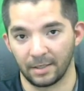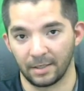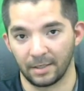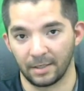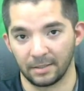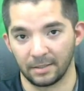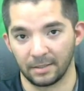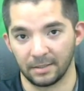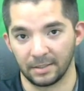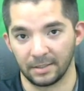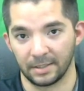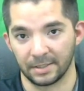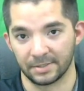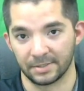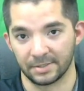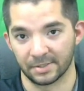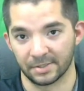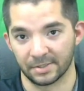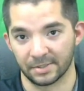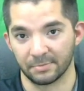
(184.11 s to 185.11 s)
a
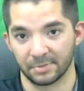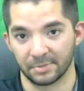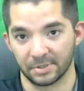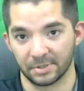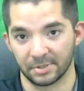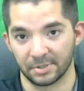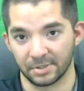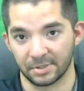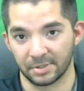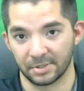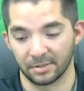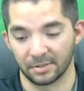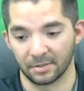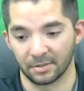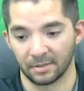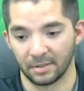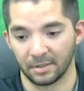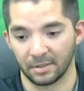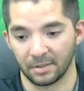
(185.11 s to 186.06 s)
systems engineer